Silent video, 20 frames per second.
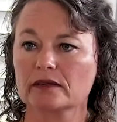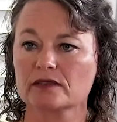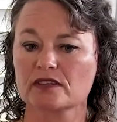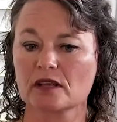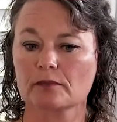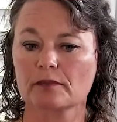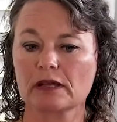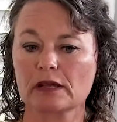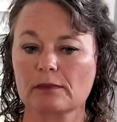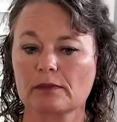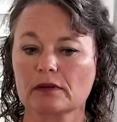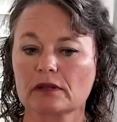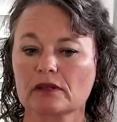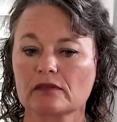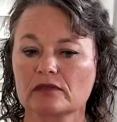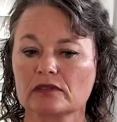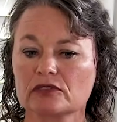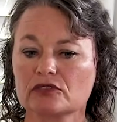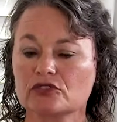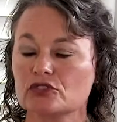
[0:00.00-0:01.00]
Some people
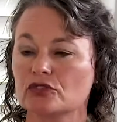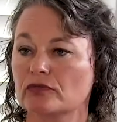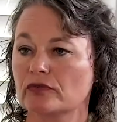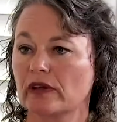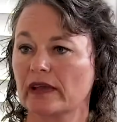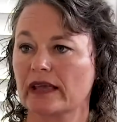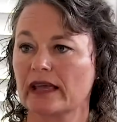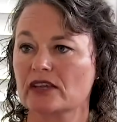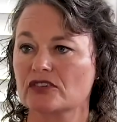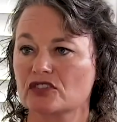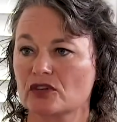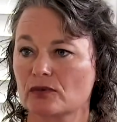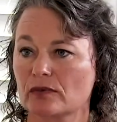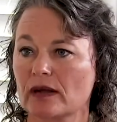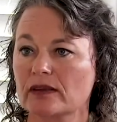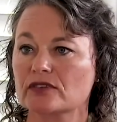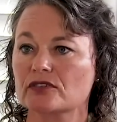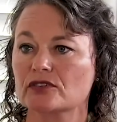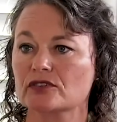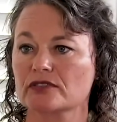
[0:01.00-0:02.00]
even do vacation
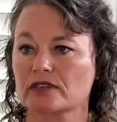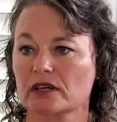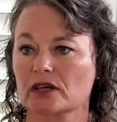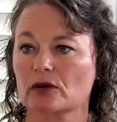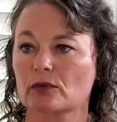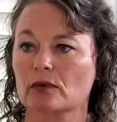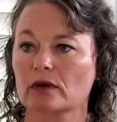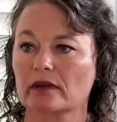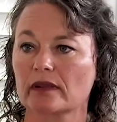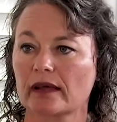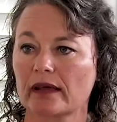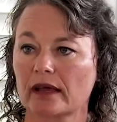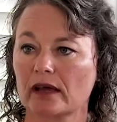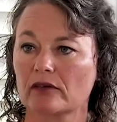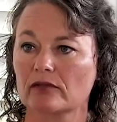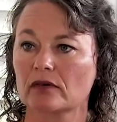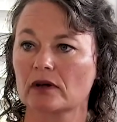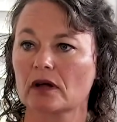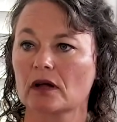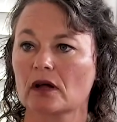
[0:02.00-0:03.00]
rentals here where they
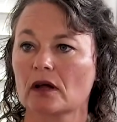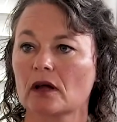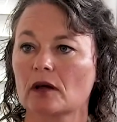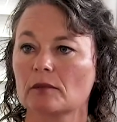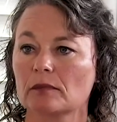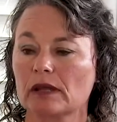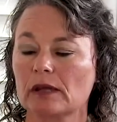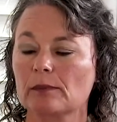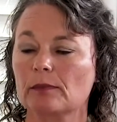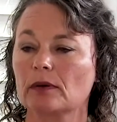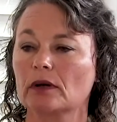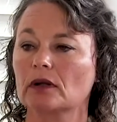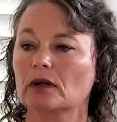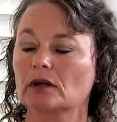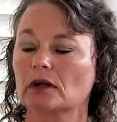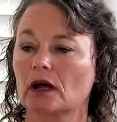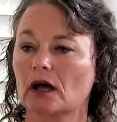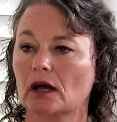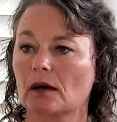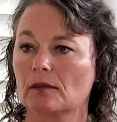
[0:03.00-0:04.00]
have
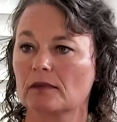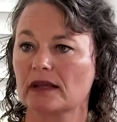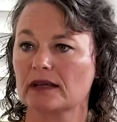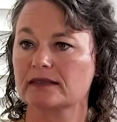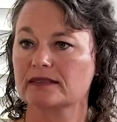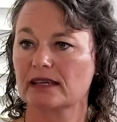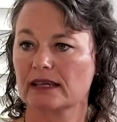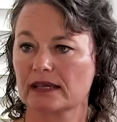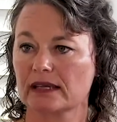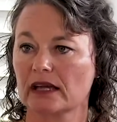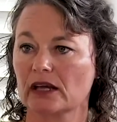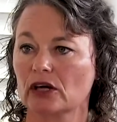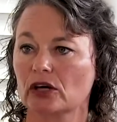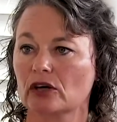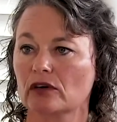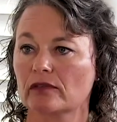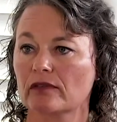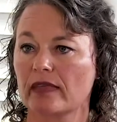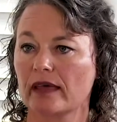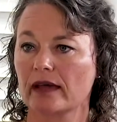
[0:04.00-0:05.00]
people that take care
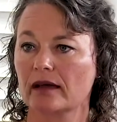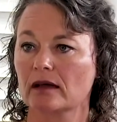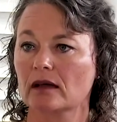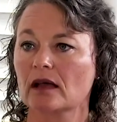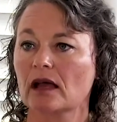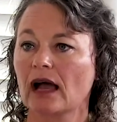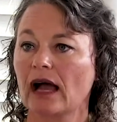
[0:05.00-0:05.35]
of that.